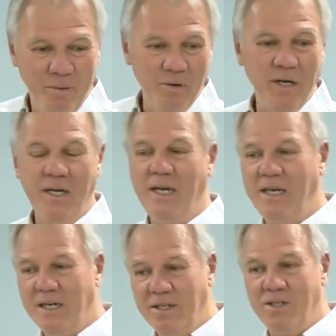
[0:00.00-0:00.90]
pretty
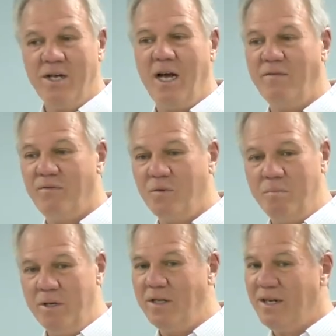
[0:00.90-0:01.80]
neat and insightful,
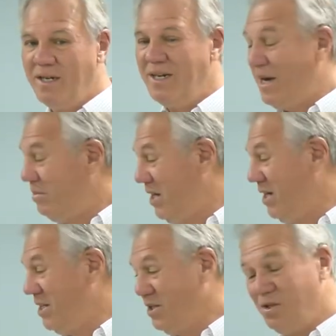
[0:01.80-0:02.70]
but I'm
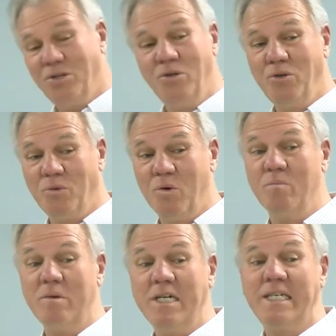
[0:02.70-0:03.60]
telling you, the Jews
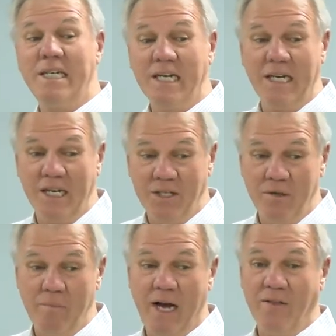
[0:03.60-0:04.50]
were
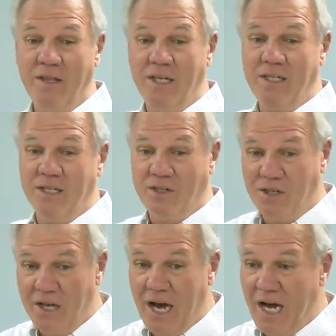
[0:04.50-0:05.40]
meticulous about this is
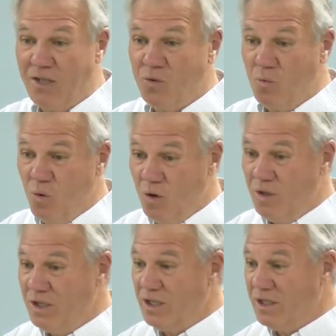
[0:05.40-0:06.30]
God's
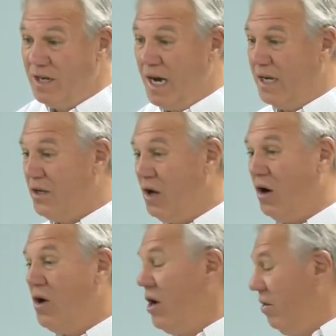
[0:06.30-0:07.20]
word, this is God's
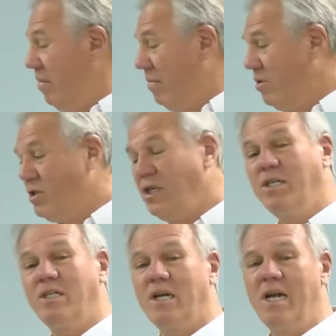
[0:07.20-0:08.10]
law. Remember, Jesus